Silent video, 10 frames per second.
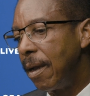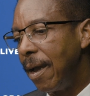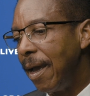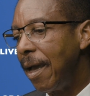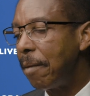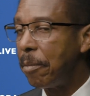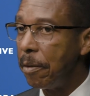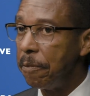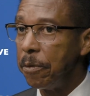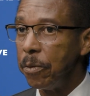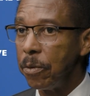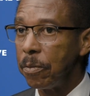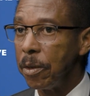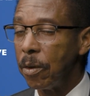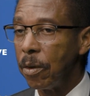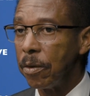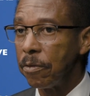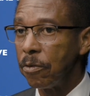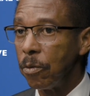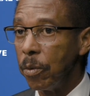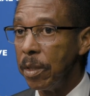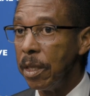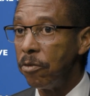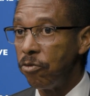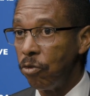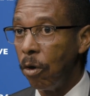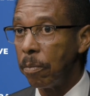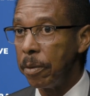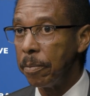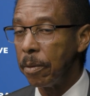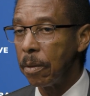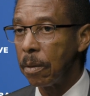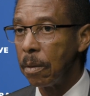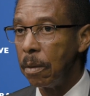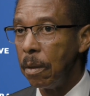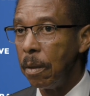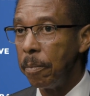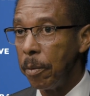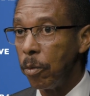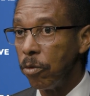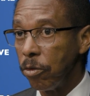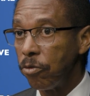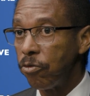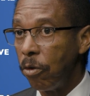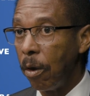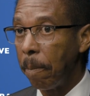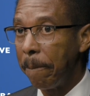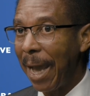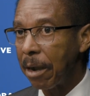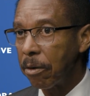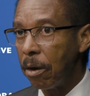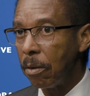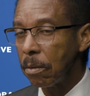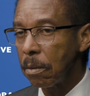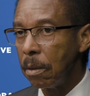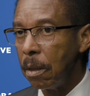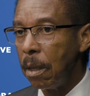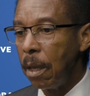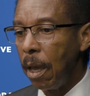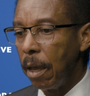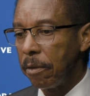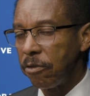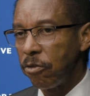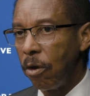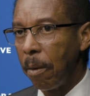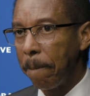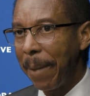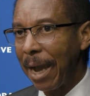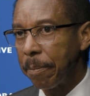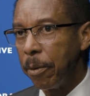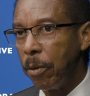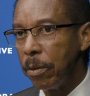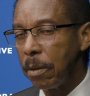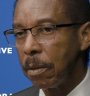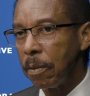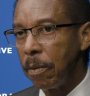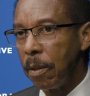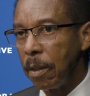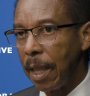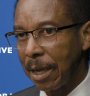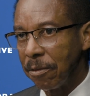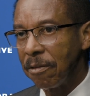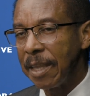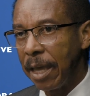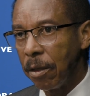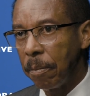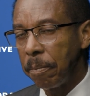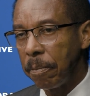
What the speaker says: I have my view because we need strong people with a strong background, a strong backbone that can stand up